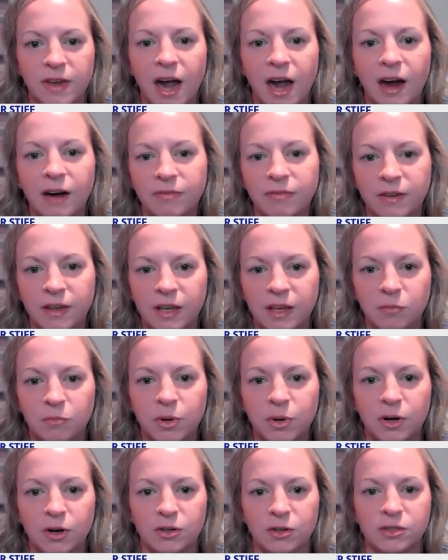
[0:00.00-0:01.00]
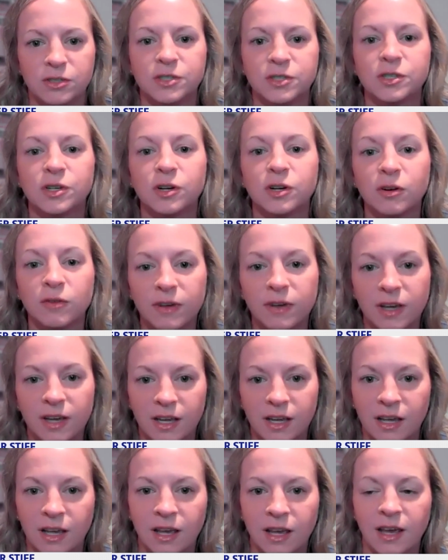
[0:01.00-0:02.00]
caffeine per
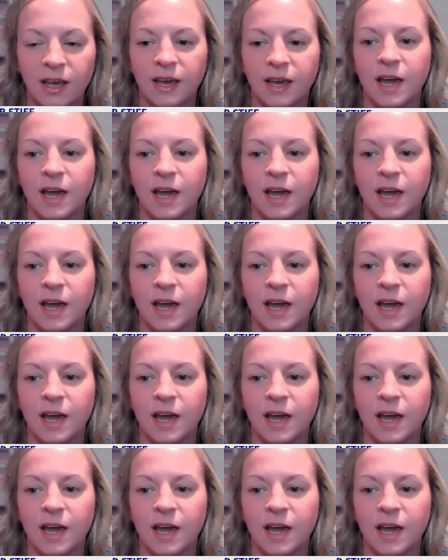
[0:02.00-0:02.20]
serving.